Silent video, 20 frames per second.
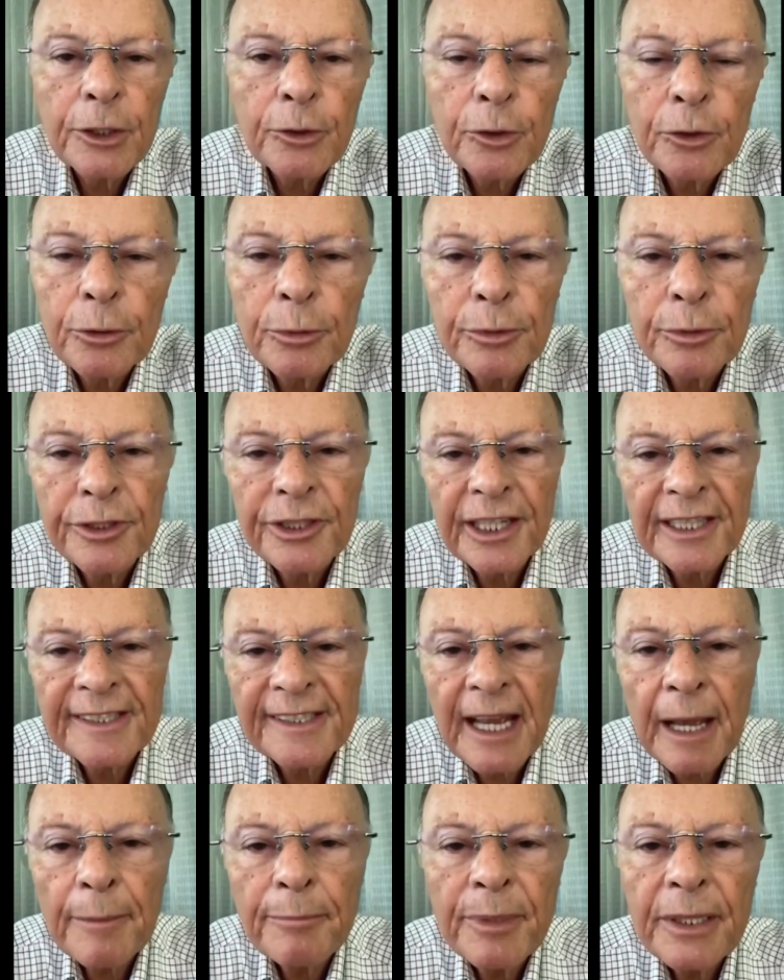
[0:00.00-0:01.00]
had already
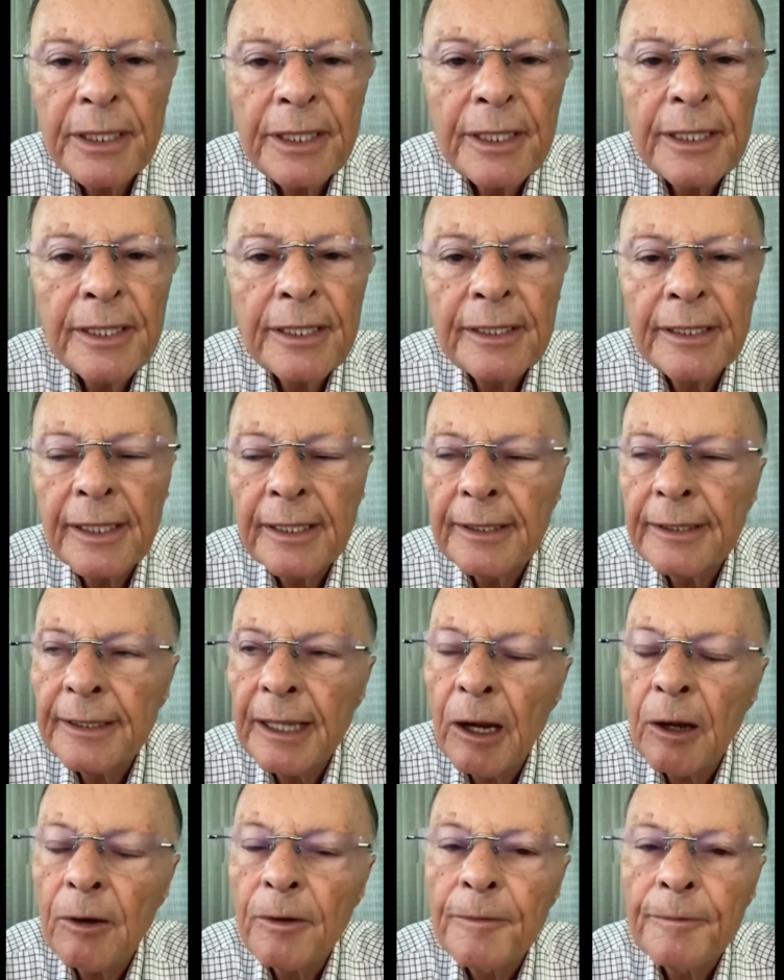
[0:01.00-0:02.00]
proposed.
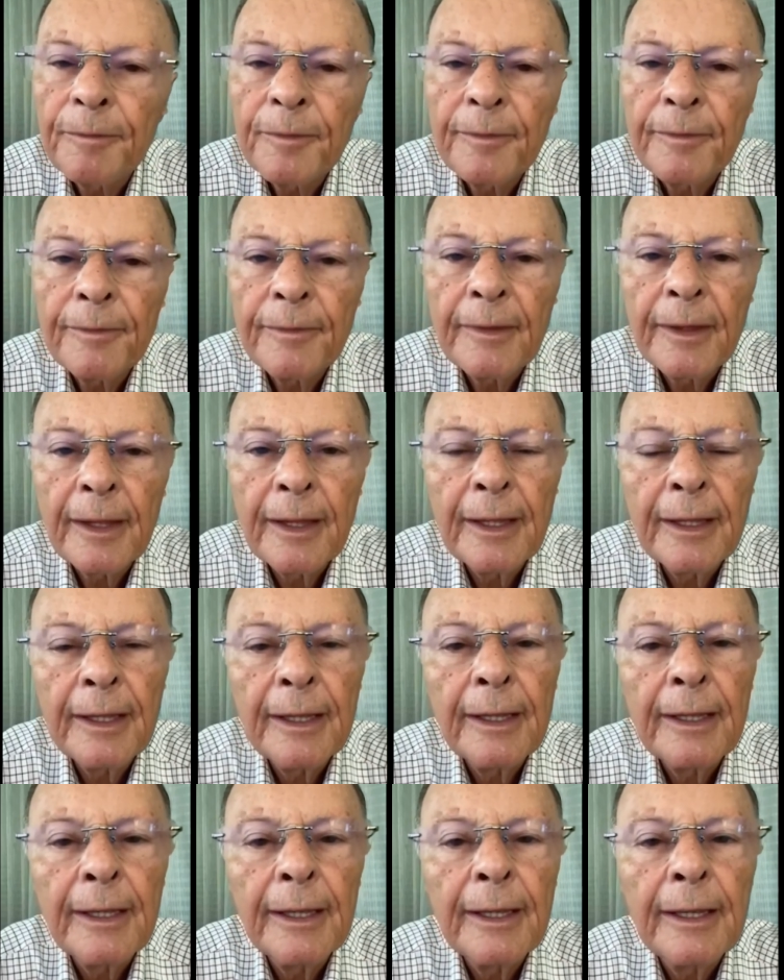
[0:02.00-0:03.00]
Everyone already knew of
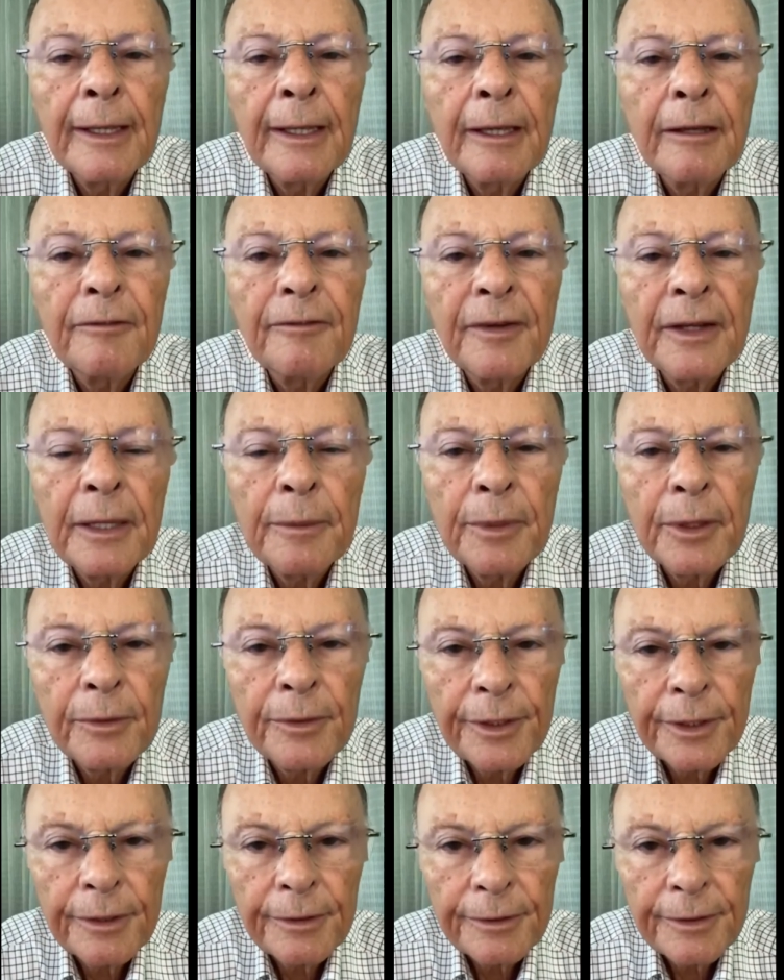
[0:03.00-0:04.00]
the wedding.
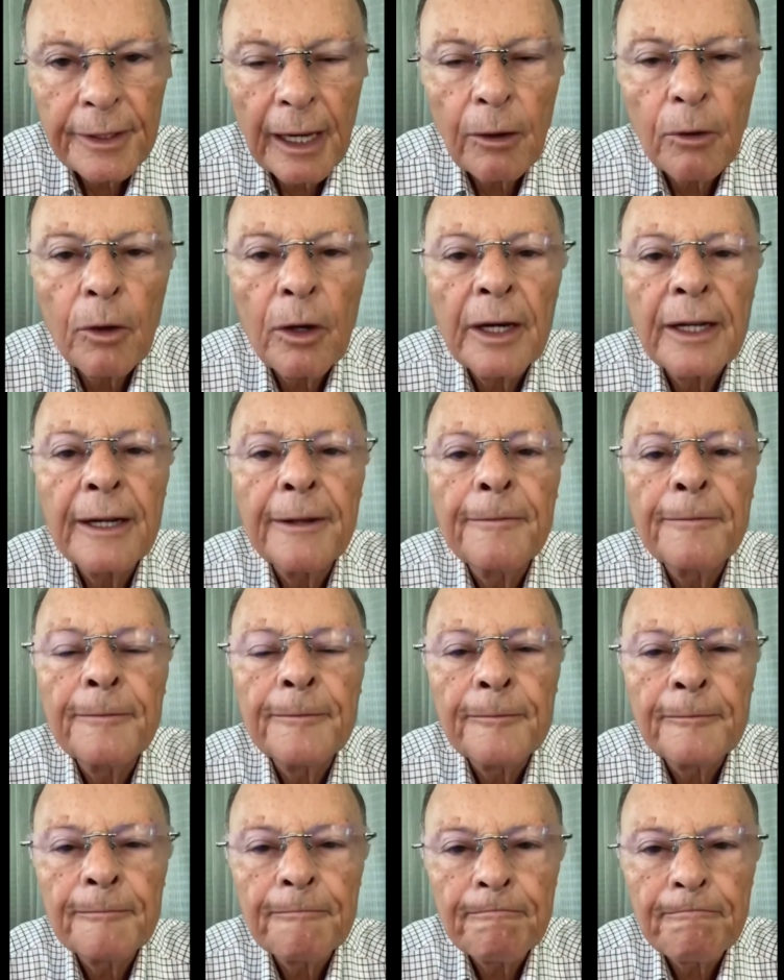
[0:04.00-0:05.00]
I
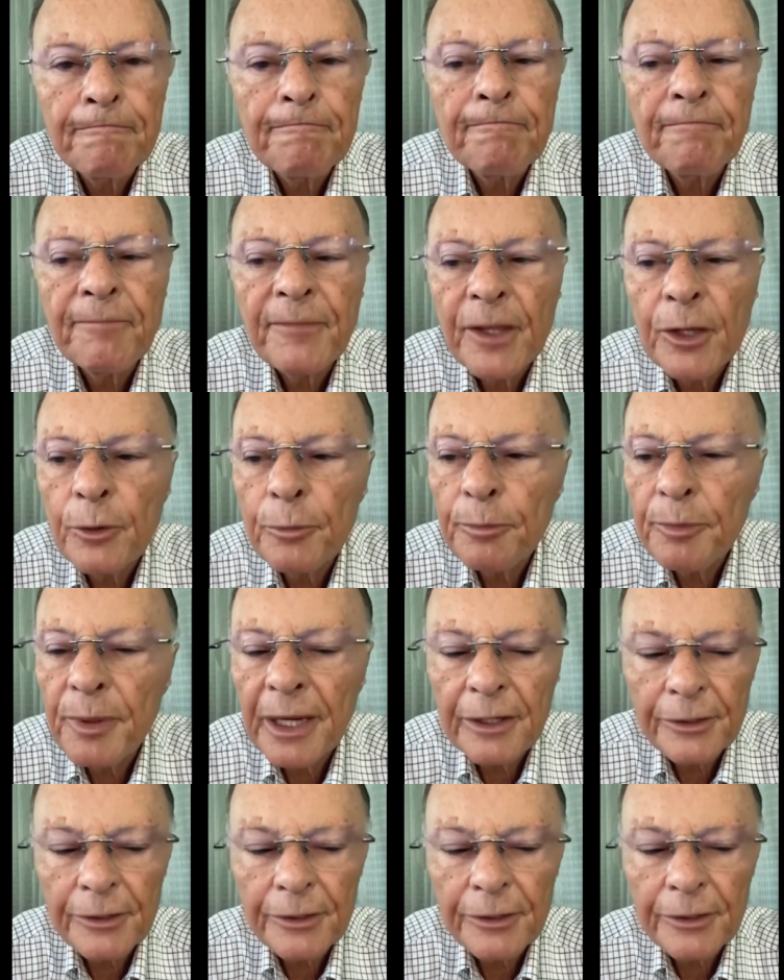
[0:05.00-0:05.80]
said, my God.